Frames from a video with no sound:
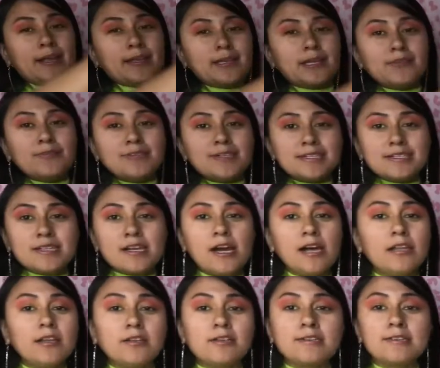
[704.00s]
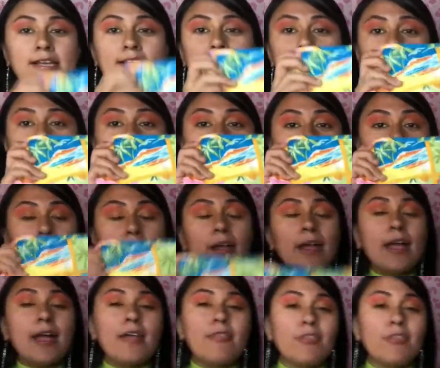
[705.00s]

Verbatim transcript: I love these colors, I swear.